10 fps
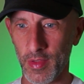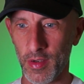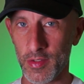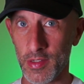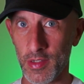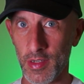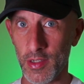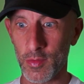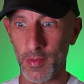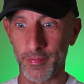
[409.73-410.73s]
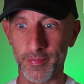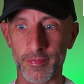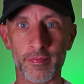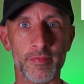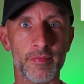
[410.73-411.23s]
see you in the next one.
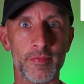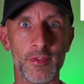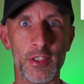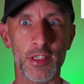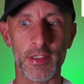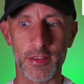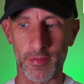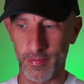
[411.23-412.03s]
Cheers.